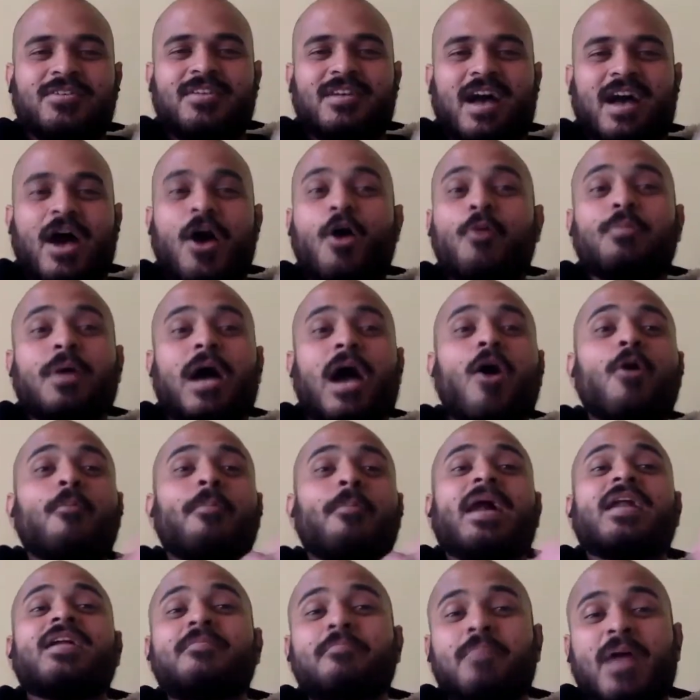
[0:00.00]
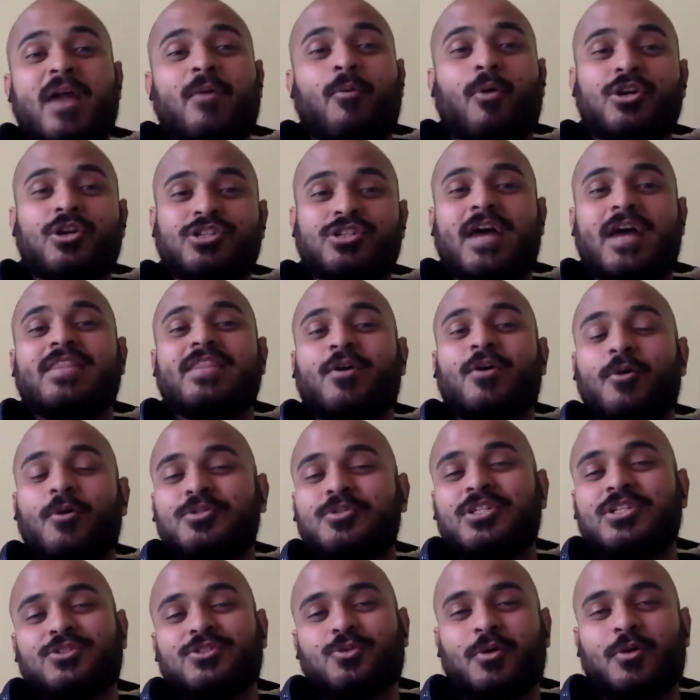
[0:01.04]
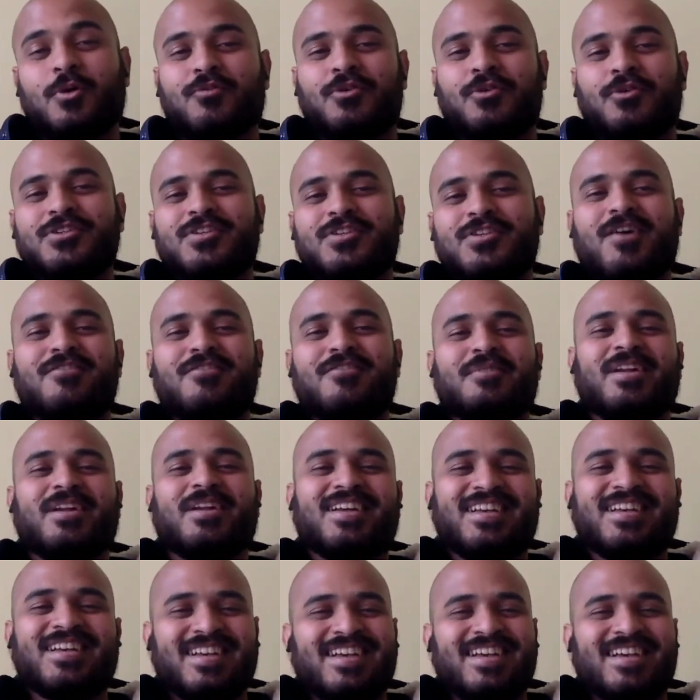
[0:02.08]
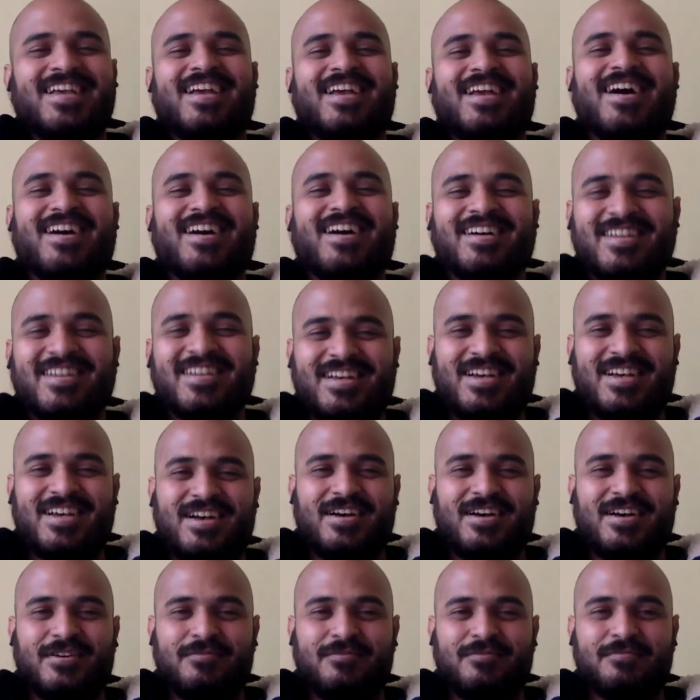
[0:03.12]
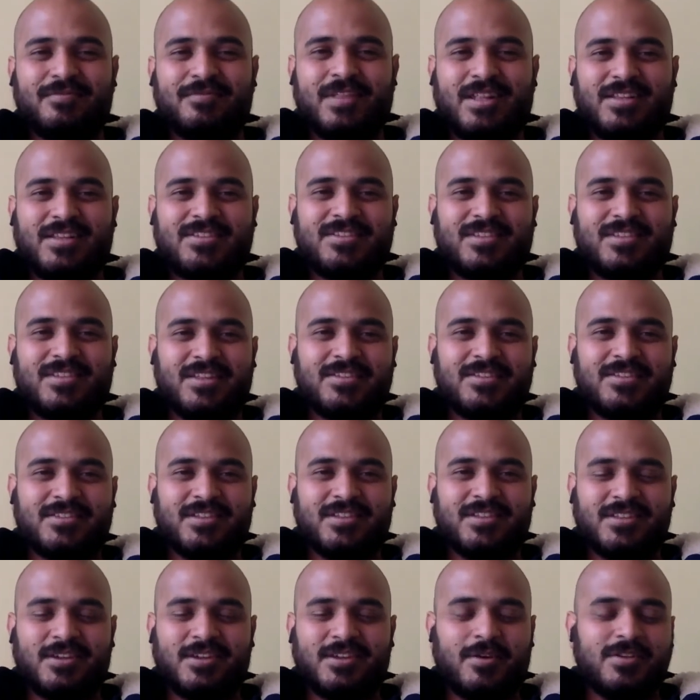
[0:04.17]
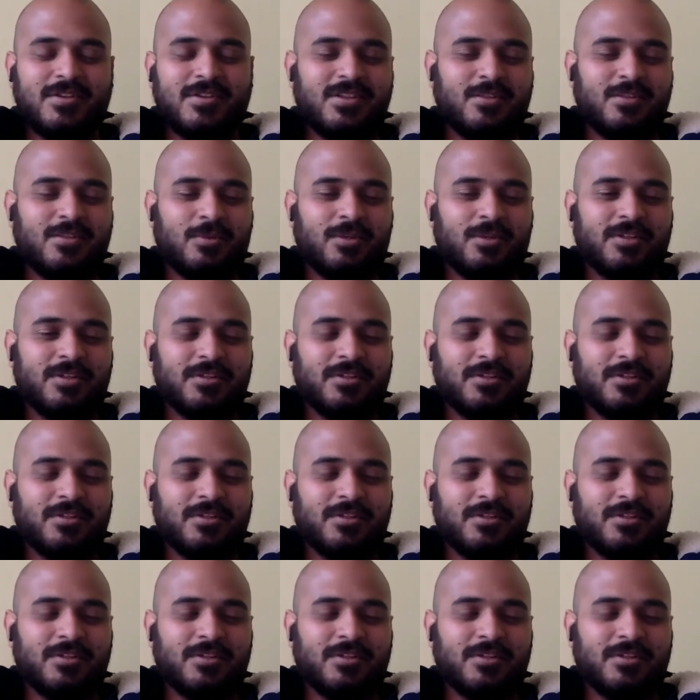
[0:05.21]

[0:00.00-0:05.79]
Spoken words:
I hope I didn't brainwash her. I hope she saw it for herself. But yeah, that's how I see the world.